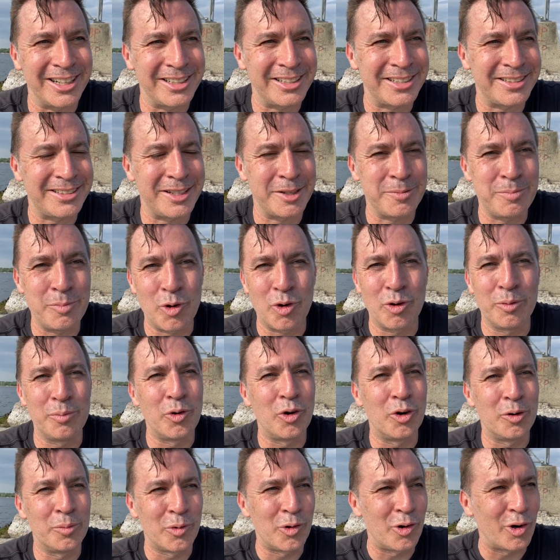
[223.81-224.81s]
It just said, more,
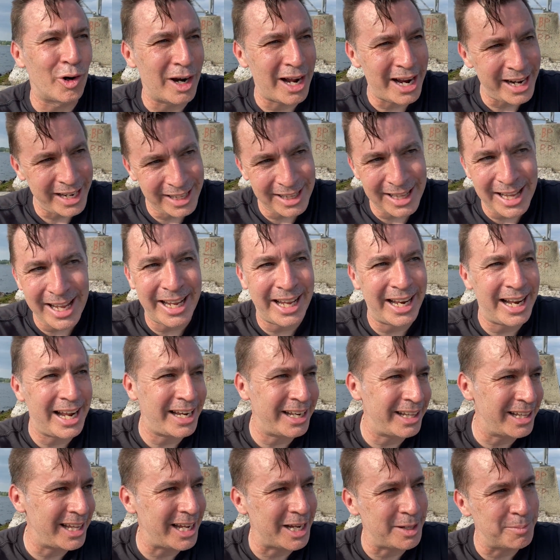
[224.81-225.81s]
more, more. How do you like it? How
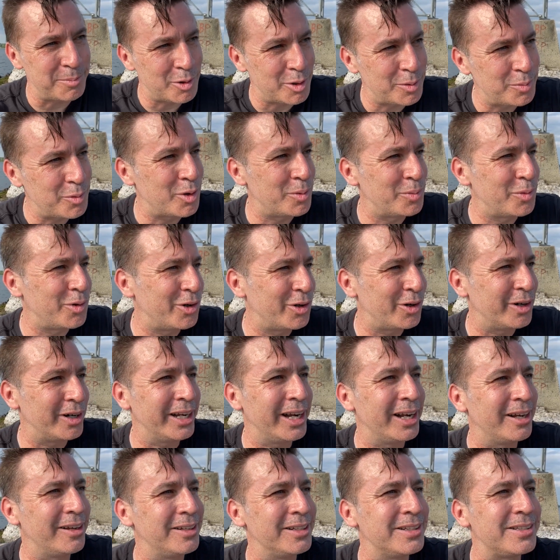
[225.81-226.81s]
do you like it? More, more, more.
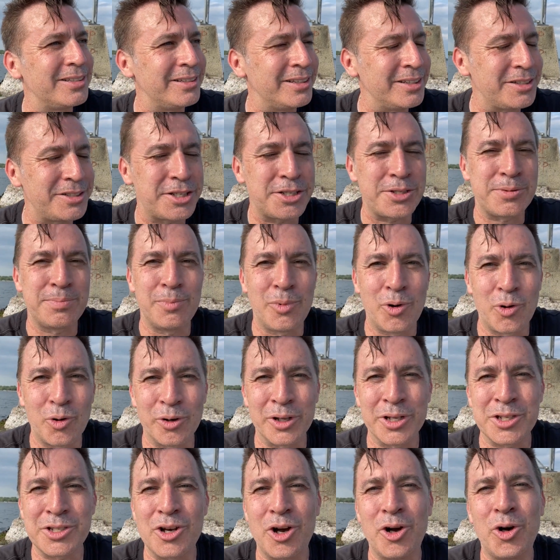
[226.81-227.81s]
You know, there's just
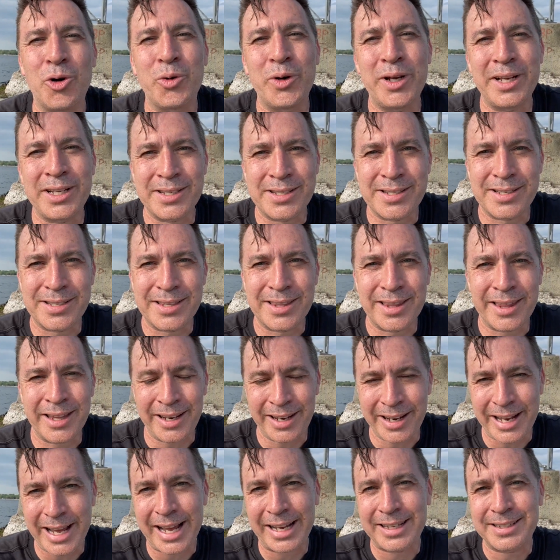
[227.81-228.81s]
more. There's always the
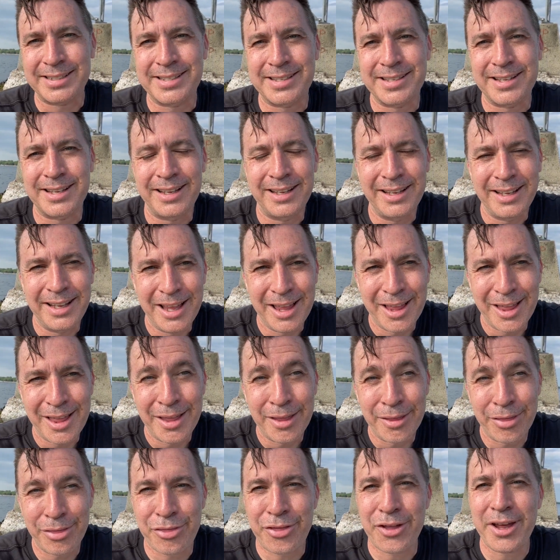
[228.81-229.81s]
next
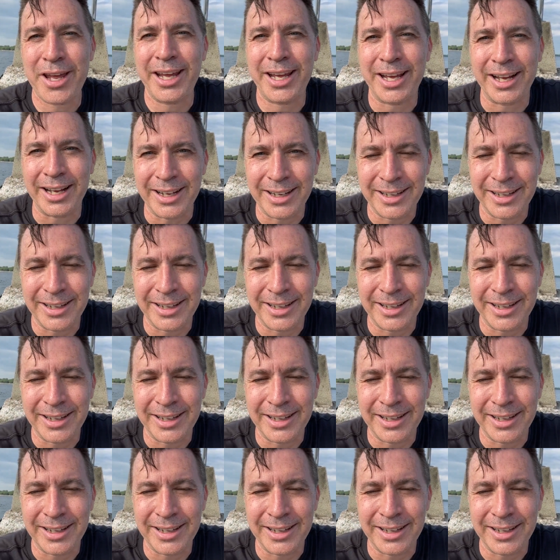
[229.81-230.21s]
thing.